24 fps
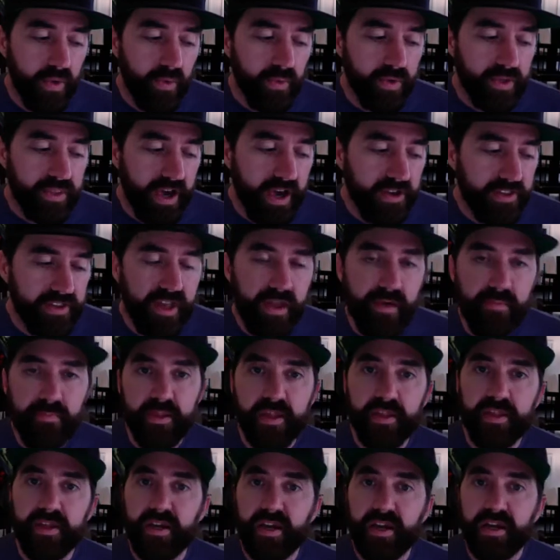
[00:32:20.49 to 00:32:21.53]
without the
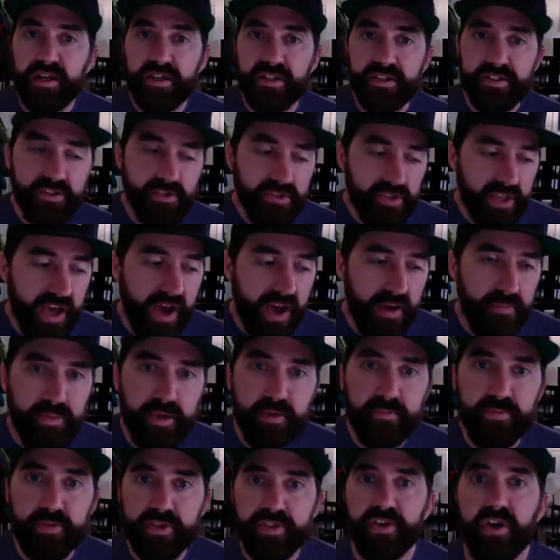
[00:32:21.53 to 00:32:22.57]
ability to do that,
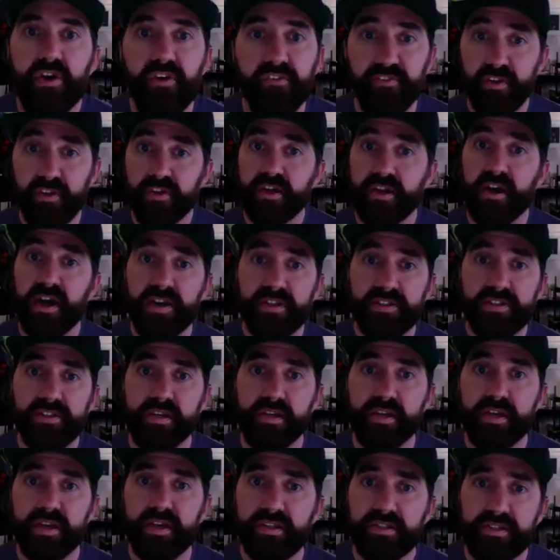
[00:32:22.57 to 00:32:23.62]
people start feeling
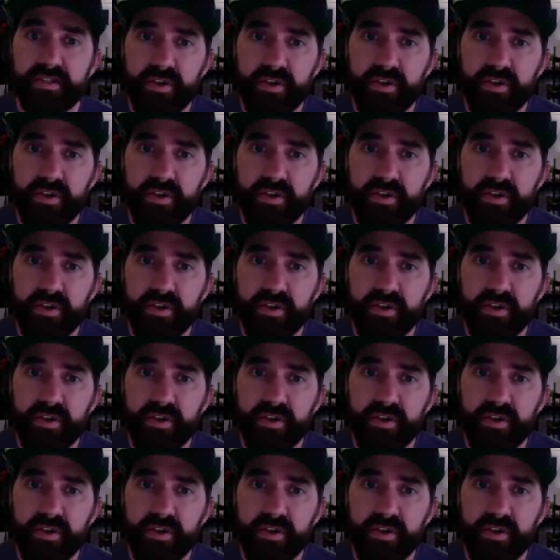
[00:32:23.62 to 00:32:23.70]
isolated.